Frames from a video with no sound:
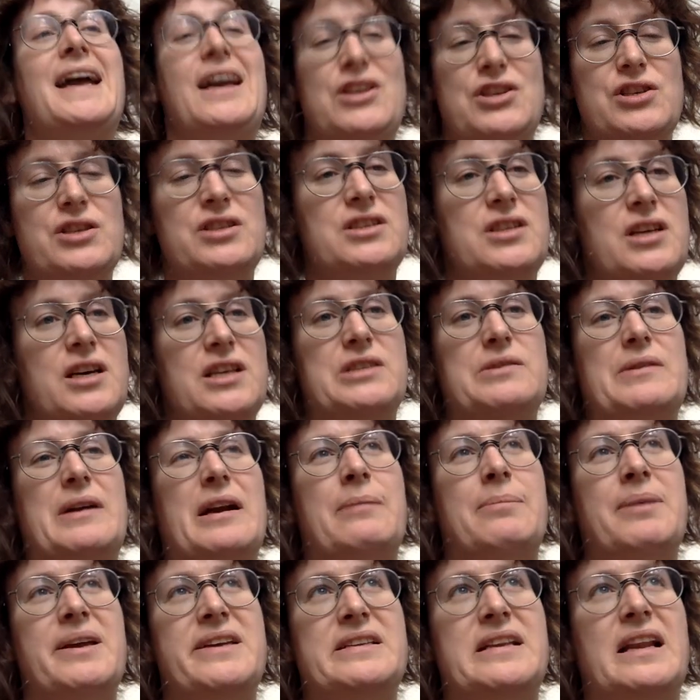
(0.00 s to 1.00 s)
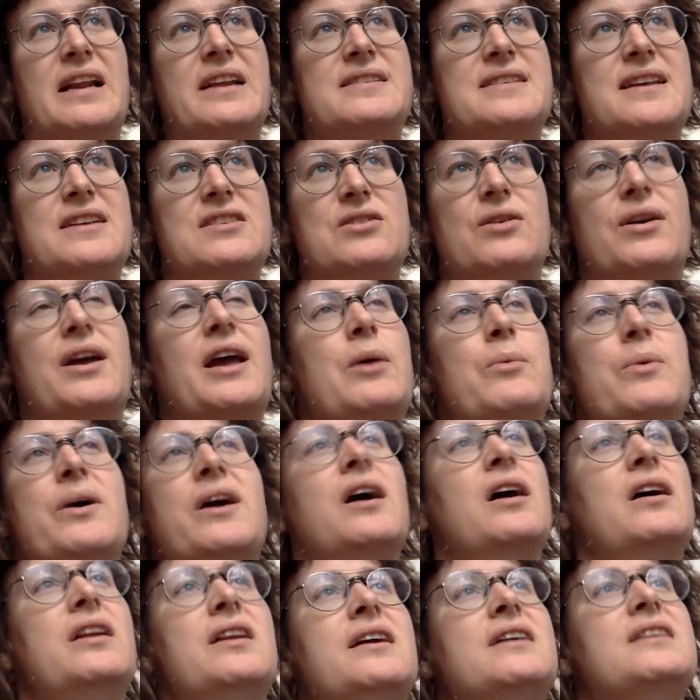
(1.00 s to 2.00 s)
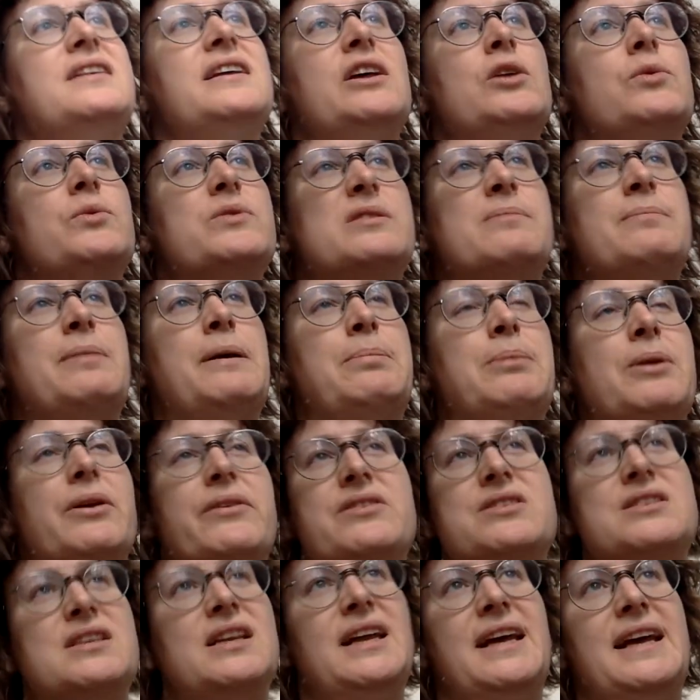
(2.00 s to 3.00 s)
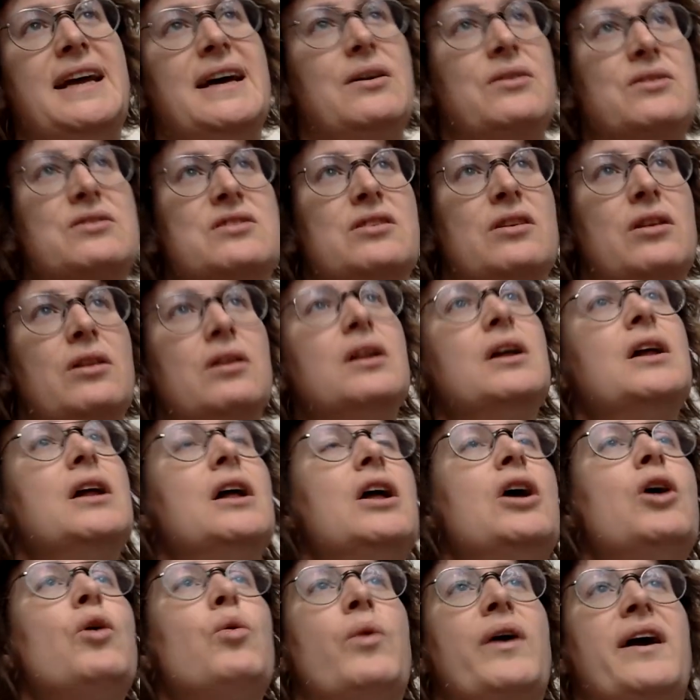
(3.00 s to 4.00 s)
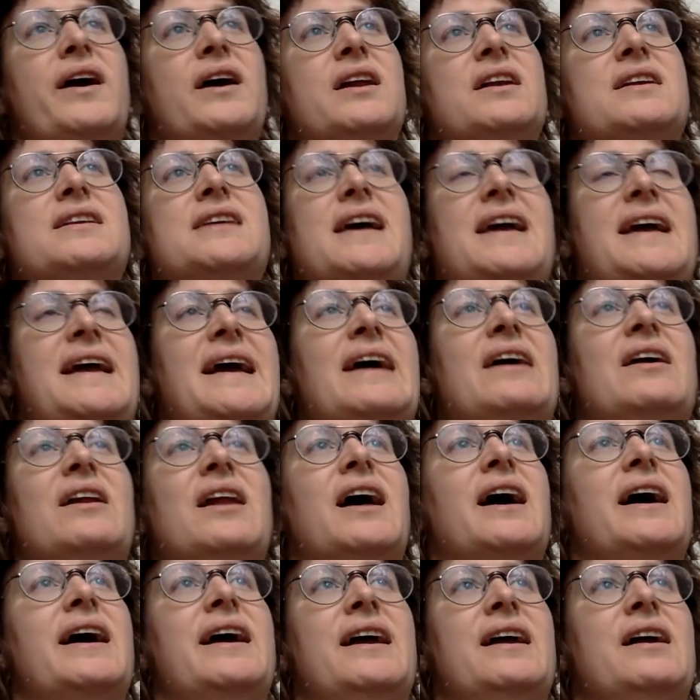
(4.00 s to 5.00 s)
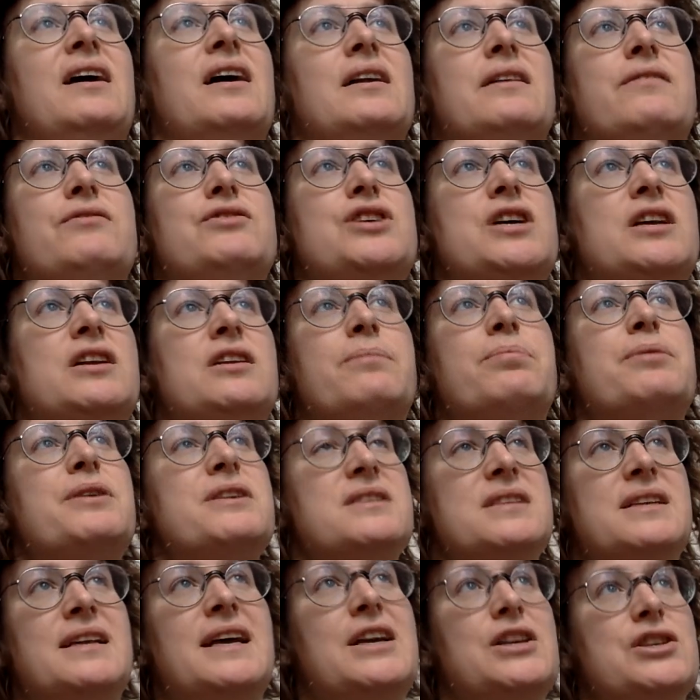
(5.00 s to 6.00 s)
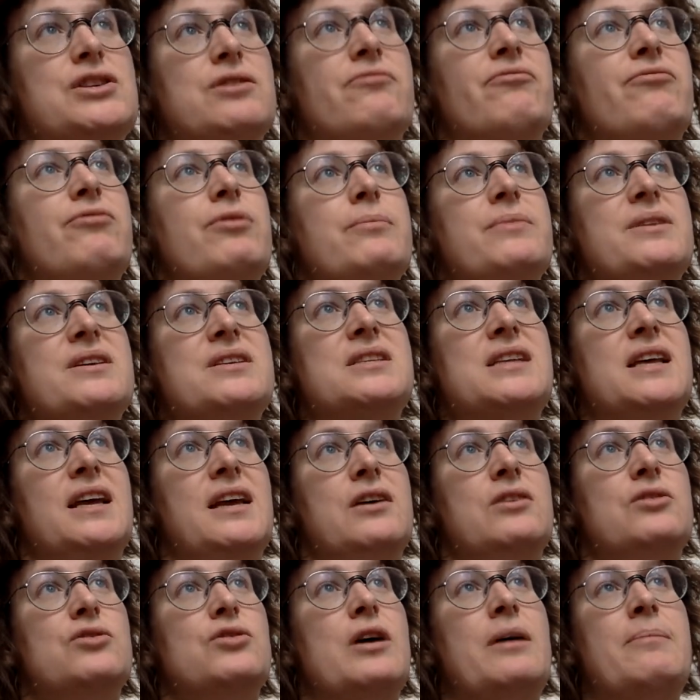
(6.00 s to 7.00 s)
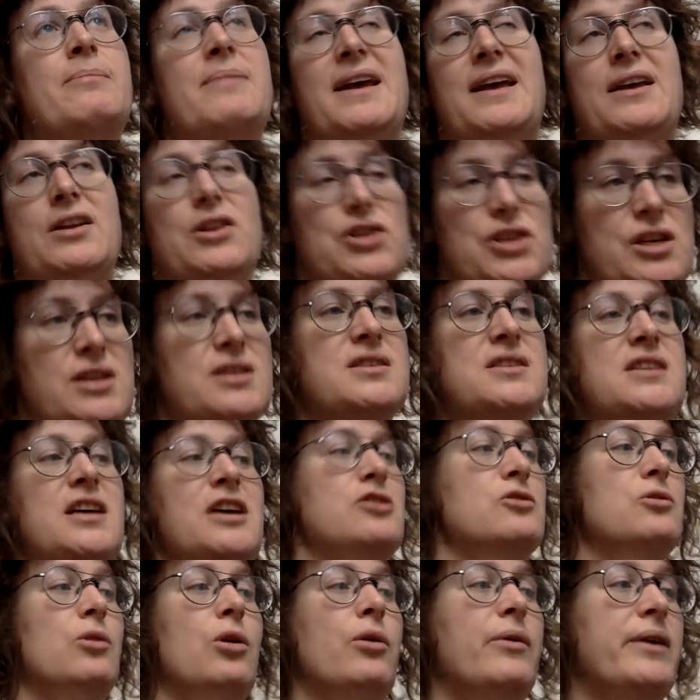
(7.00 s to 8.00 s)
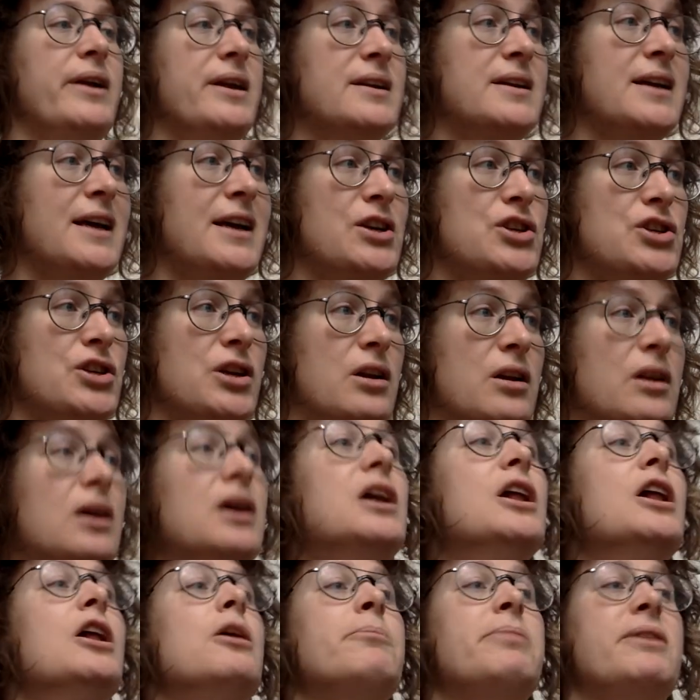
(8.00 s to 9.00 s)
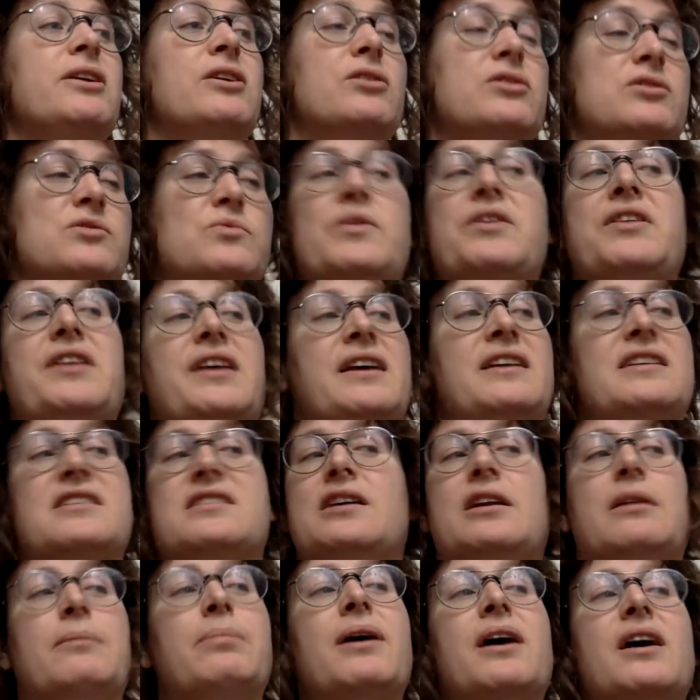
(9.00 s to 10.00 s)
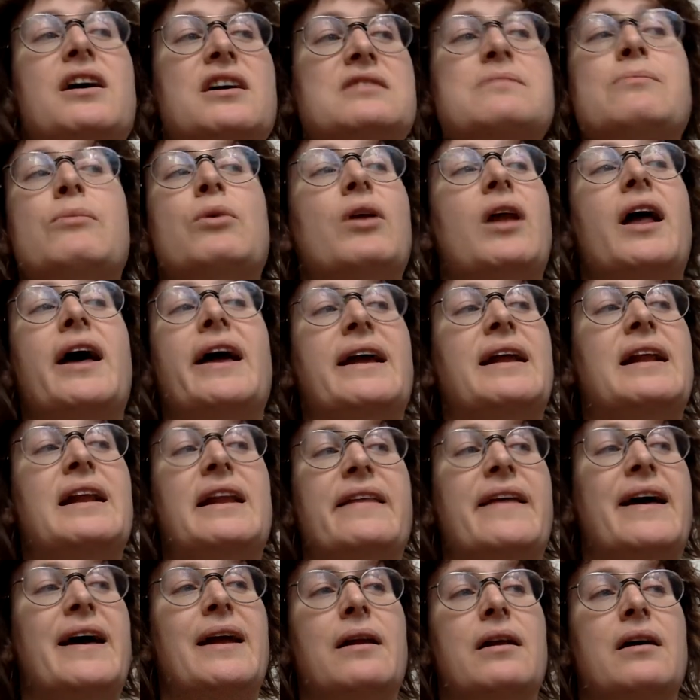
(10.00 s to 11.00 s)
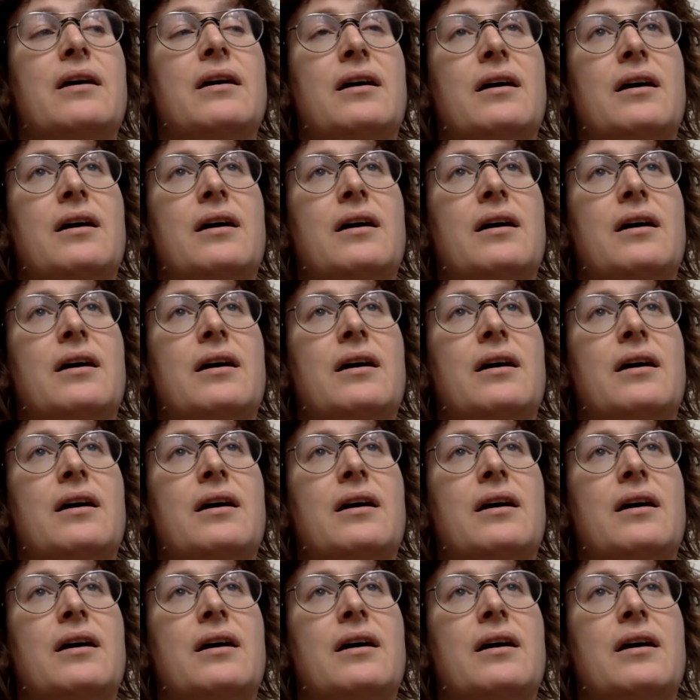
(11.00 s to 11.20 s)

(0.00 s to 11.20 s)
just turns around and basically says, okay, we're cutting a deal with some people on the city council. We're going to take out like kind of gender presentation from this thing and try and make it just sexual orientation because we think it's going to pass more likely then.